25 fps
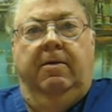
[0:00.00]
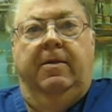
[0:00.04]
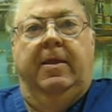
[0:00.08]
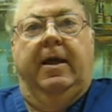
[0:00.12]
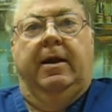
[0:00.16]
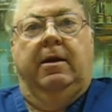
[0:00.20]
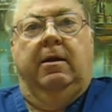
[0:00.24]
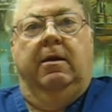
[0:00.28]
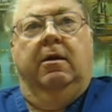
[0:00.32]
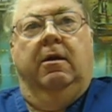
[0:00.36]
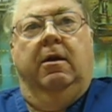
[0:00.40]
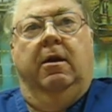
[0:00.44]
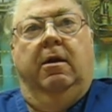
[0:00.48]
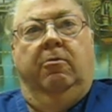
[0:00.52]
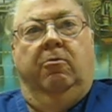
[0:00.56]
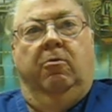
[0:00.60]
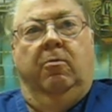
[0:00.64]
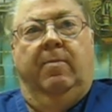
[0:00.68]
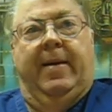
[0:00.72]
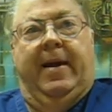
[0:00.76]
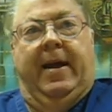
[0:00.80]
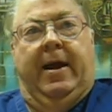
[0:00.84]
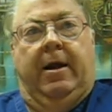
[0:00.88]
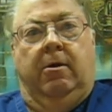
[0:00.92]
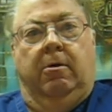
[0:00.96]
than in another
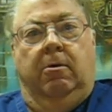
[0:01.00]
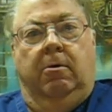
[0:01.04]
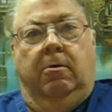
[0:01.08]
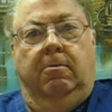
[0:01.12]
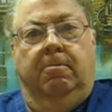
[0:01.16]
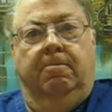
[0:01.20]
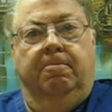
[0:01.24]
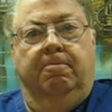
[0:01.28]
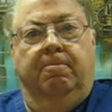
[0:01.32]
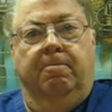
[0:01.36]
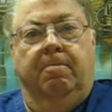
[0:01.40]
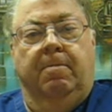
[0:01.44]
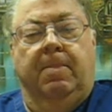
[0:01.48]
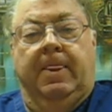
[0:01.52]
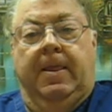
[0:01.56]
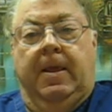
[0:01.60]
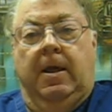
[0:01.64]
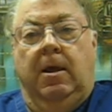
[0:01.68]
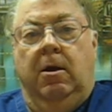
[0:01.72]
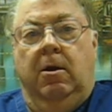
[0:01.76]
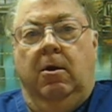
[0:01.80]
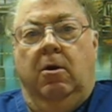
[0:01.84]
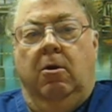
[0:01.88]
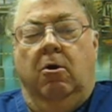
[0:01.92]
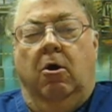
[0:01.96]
manner.
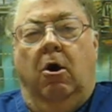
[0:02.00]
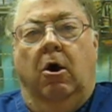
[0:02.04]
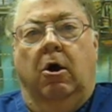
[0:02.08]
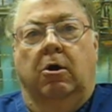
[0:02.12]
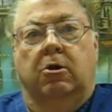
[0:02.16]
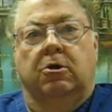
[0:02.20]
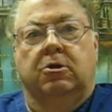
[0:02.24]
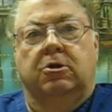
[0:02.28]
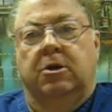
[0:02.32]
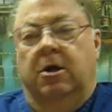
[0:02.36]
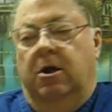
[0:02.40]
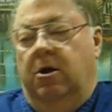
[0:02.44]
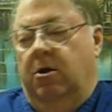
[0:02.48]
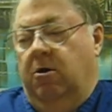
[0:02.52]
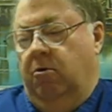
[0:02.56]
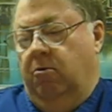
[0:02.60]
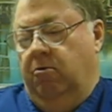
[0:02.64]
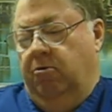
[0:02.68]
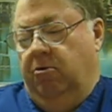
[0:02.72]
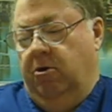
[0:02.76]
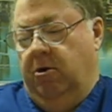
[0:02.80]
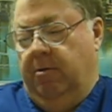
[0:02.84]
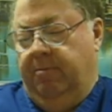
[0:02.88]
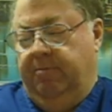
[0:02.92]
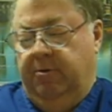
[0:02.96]
Also,
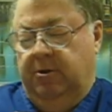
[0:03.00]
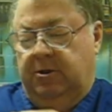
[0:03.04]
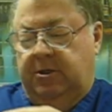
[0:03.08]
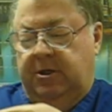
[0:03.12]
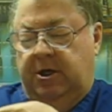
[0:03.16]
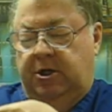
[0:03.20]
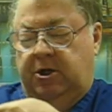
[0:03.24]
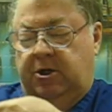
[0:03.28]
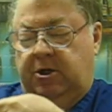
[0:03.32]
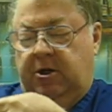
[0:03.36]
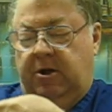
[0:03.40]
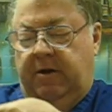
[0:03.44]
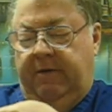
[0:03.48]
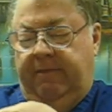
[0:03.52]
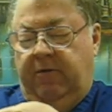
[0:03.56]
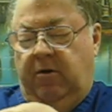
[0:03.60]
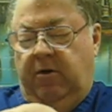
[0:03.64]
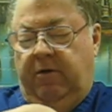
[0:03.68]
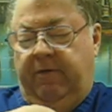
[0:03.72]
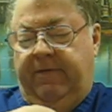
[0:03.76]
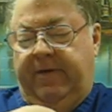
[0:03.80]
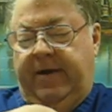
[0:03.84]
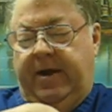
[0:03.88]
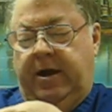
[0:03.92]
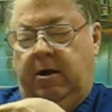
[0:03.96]
your position of
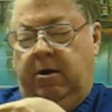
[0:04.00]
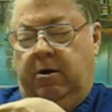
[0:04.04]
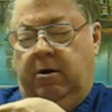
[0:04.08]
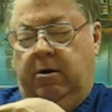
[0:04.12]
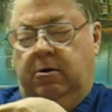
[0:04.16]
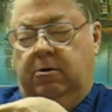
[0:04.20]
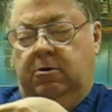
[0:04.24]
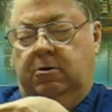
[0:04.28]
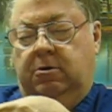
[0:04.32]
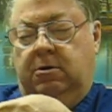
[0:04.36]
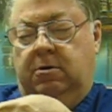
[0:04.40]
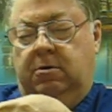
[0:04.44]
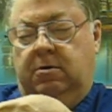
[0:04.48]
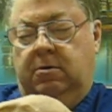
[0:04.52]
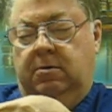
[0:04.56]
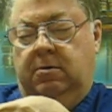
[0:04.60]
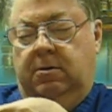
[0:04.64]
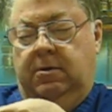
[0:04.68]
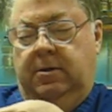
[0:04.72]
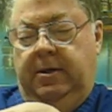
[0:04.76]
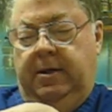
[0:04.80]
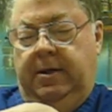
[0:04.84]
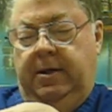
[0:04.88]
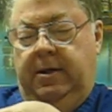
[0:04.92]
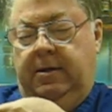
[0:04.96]
your fingers,
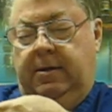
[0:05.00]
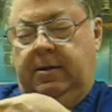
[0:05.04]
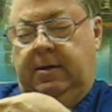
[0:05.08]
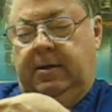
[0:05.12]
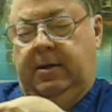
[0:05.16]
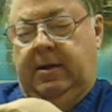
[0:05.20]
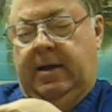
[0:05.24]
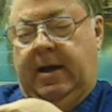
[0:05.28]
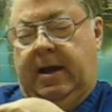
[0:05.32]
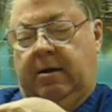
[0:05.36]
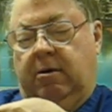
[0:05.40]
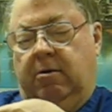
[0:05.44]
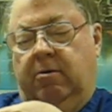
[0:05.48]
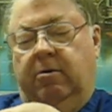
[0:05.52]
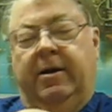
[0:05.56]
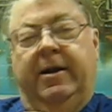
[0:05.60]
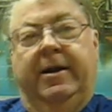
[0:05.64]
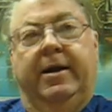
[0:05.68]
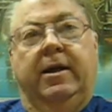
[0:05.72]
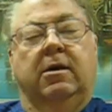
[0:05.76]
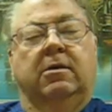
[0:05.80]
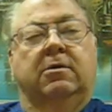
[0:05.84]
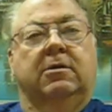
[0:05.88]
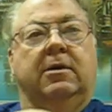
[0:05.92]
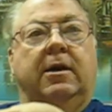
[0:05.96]
not
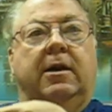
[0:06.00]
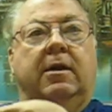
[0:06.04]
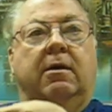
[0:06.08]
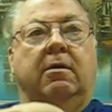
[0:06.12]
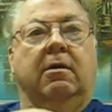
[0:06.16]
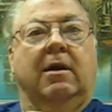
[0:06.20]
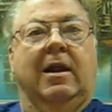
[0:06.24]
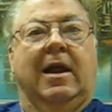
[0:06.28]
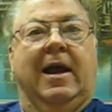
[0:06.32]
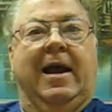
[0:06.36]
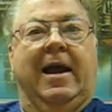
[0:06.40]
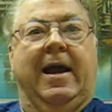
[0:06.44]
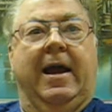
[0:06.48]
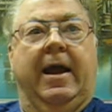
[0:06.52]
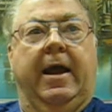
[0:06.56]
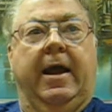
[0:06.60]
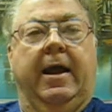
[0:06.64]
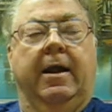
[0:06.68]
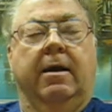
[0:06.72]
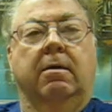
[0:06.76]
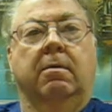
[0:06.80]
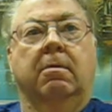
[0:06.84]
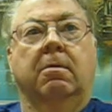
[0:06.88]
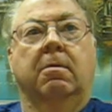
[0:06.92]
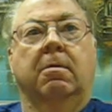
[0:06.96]
only is it in
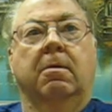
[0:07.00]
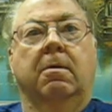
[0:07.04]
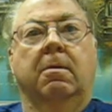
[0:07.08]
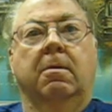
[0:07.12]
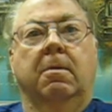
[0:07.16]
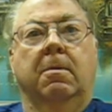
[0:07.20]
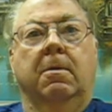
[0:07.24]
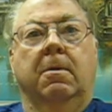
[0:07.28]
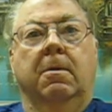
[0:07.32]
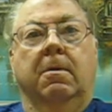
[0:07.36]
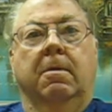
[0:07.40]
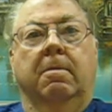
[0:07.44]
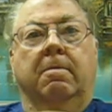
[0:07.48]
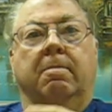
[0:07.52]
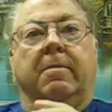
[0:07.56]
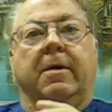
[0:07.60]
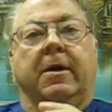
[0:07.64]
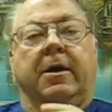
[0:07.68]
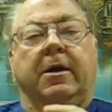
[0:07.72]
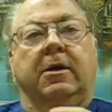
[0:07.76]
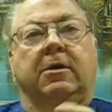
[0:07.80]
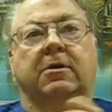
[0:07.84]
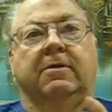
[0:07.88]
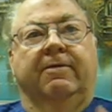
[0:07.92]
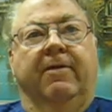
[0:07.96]
line,
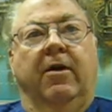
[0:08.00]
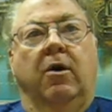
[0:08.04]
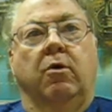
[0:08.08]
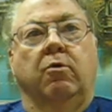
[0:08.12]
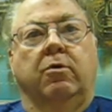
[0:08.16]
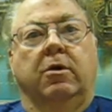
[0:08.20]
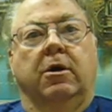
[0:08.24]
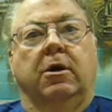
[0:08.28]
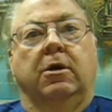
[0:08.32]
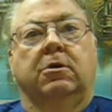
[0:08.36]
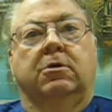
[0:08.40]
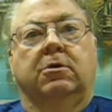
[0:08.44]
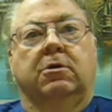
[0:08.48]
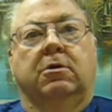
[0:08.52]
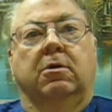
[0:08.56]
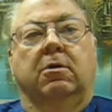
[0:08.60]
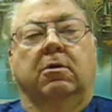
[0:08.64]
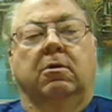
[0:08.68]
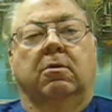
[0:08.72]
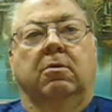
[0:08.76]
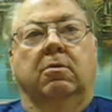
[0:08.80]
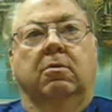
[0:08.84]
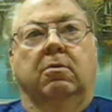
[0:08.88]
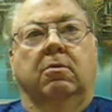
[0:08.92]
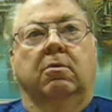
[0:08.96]
but is focused
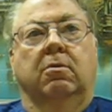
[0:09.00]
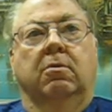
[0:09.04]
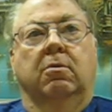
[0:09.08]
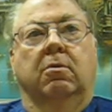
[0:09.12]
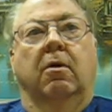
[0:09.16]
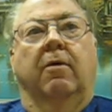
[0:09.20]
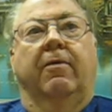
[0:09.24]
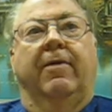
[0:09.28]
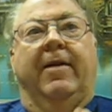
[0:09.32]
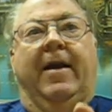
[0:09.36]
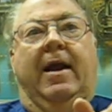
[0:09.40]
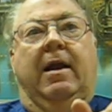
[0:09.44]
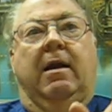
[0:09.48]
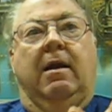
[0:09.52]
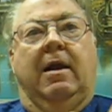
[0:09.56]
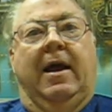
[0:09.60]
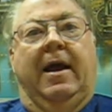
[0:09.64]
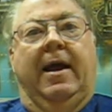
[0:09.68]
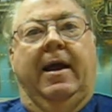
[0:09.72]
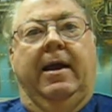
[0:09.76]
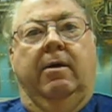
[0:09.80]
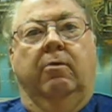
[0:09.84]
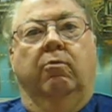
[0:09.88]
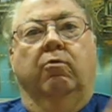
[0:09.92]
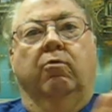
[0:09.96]
on that
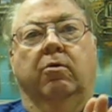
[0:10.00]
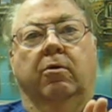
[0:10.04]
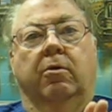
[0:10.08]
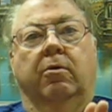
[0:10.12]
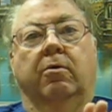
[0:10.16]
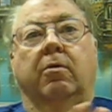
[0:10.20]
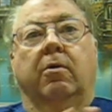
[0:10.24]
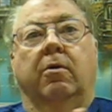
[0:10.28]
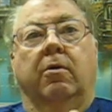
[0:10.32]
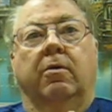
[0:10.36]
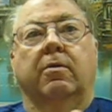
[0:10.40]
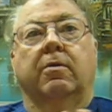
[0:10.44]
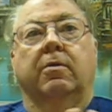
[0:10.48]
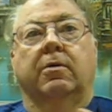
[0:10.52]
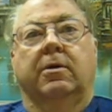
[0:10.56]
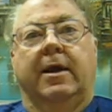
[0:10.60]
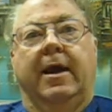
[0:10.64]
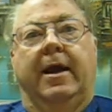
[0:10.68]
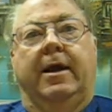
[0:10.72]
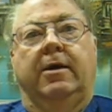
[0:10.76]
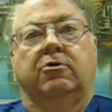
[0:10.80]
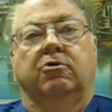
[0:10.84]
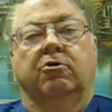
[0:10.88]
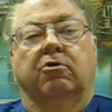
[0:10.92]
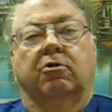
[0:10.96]
line where
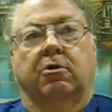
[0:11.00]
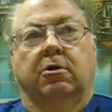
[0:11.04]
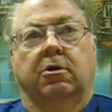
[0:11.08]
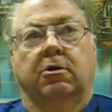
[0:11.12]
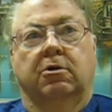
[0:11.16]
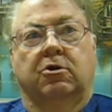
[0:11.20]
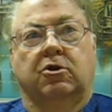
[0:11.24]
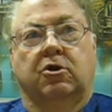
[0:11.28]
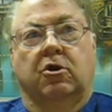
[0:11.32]
cancer could